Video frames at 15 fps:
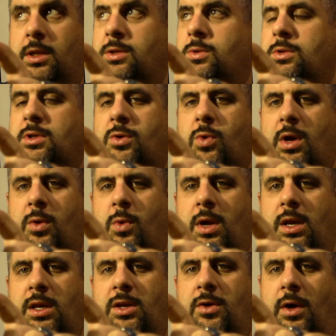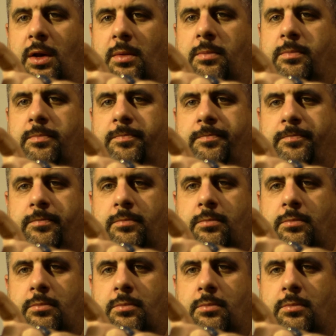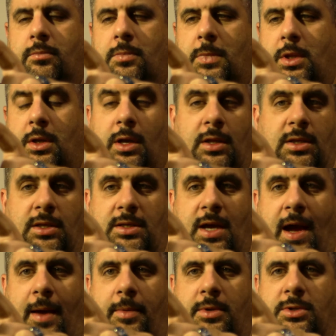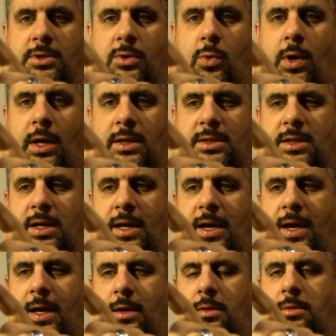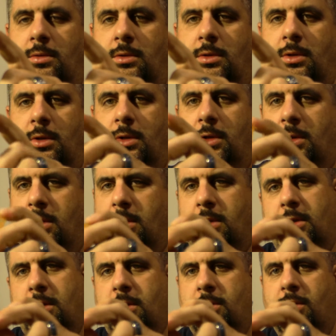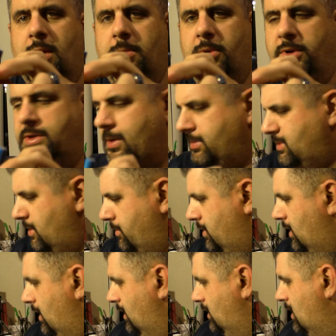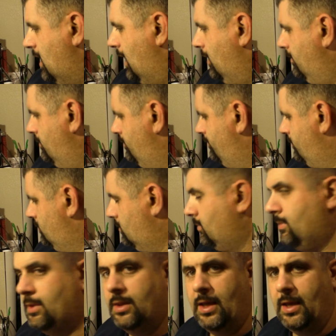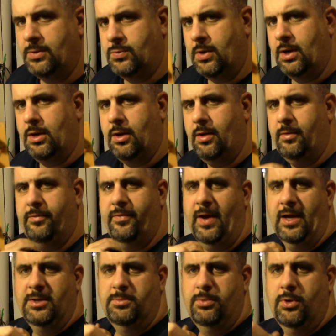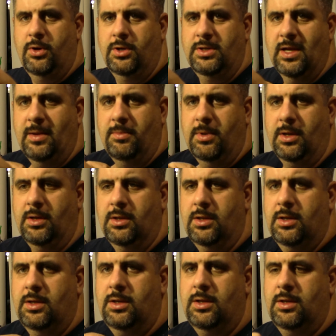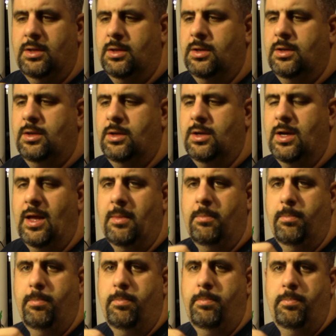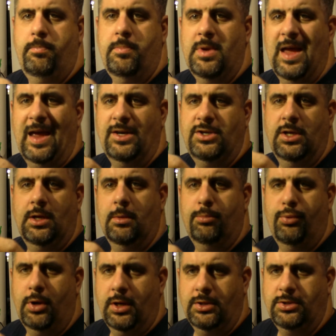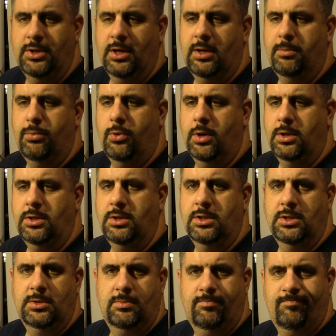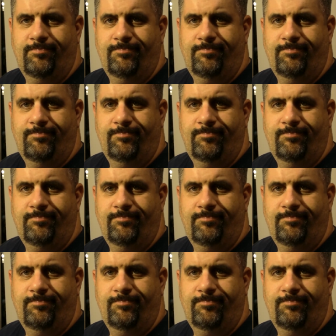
was a quick way to do it. At the time, this was the quickest that I had, so I built up something like that. That's what I call fast prototyping. You're not etching a printed circuit board, you're just